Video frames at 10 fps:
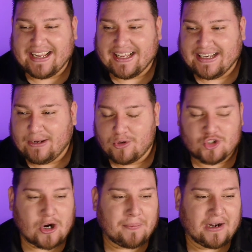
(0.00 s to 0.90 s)
and he
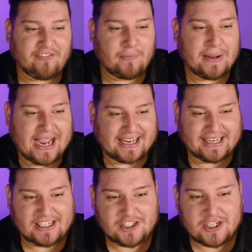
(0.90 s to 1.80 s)
was dropping off a
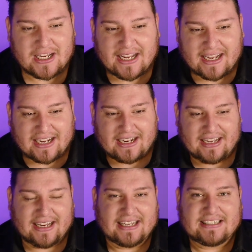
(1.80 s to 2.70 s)
package.
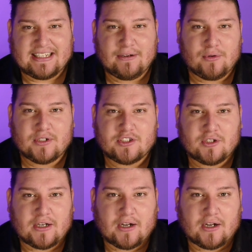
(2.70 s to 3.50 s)
I guess he was